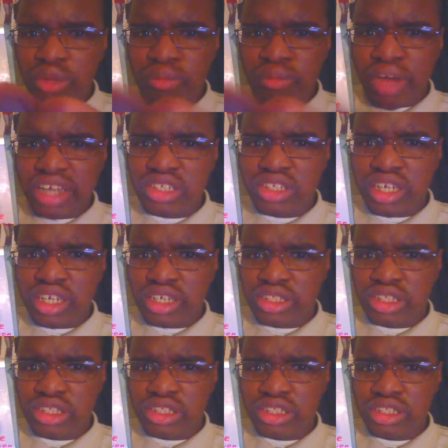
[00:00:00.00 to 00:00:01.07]
you my
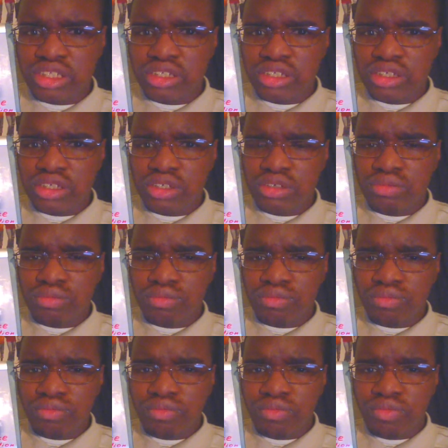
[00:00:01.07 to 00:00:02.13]
suggestions.
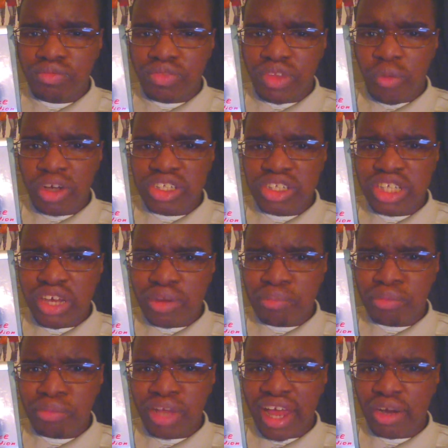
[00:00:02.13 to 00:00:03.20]
The ones that are in
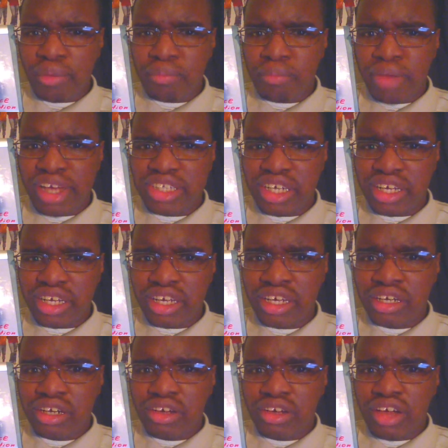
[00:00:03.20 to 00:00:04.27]
black are basic,
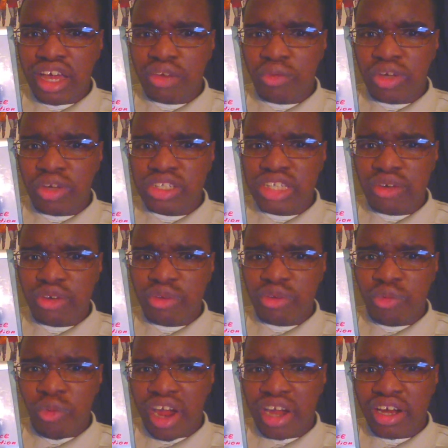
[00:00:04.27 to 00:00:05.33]
and the ones that are
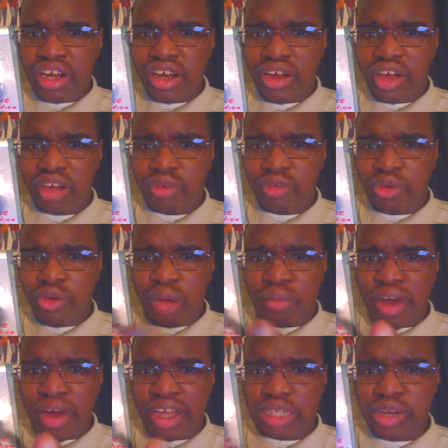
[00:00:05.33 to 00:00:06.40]
in red are going to require
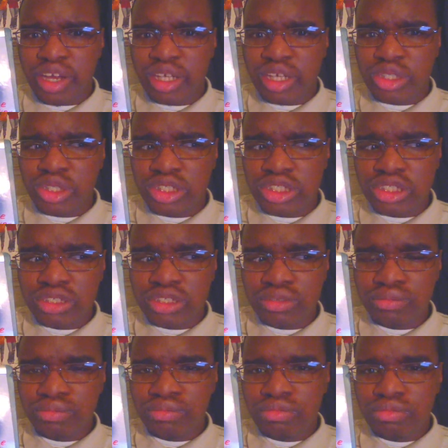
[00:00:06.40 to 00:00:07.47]
my explanations.
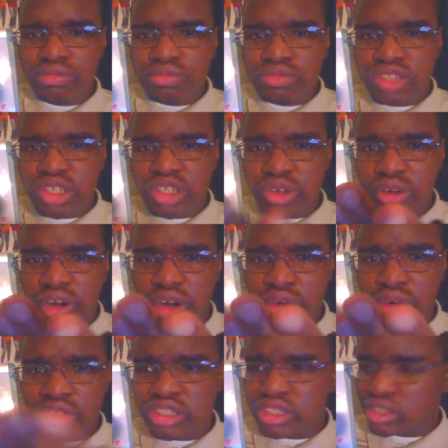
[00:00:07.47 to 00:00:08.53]
So here
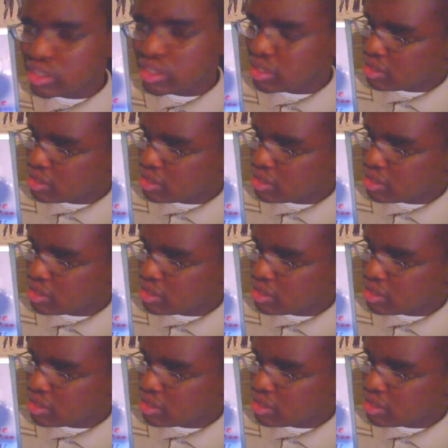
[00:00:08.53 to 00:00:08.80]
goes.